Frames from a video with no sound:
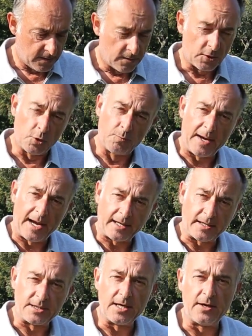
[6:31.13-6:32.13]
go
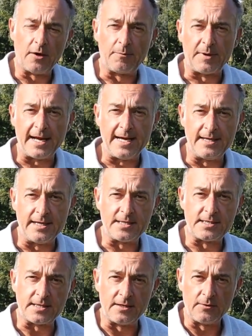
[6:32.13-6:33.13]
back in our
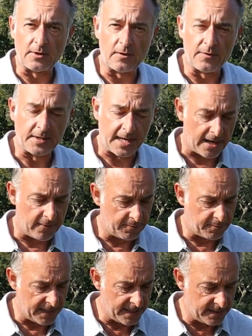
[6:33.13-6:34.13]
playlists and look on the carrot
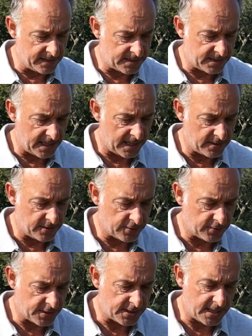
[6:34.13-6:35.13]
playlist, and
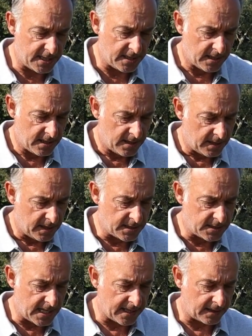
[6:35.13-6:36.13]
you'll see
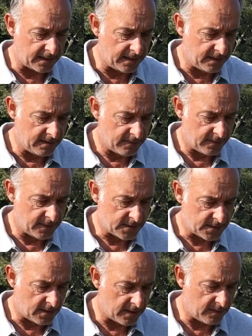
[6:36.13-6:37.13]
exactly the
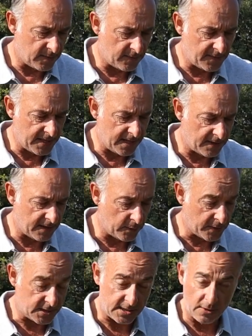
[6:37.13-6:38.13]
time of year that
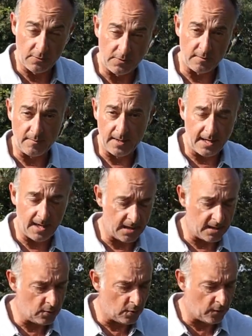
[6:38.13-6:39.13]
we sowed them here
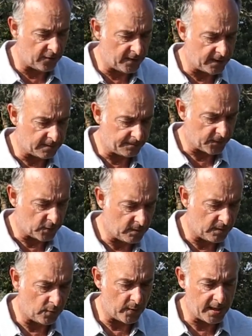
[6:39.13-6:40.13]
in Norfolk.
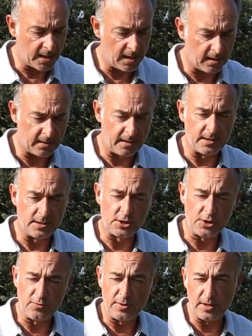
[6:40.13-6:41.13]
Remember, we garden in
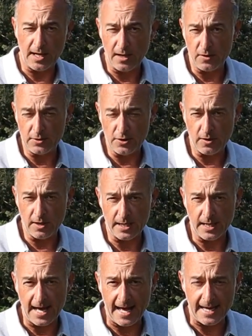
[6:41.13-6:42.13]
zone
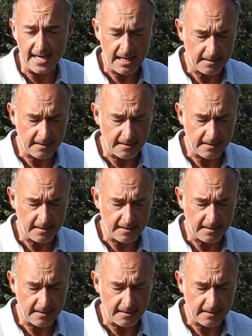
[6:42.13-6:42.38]
9A.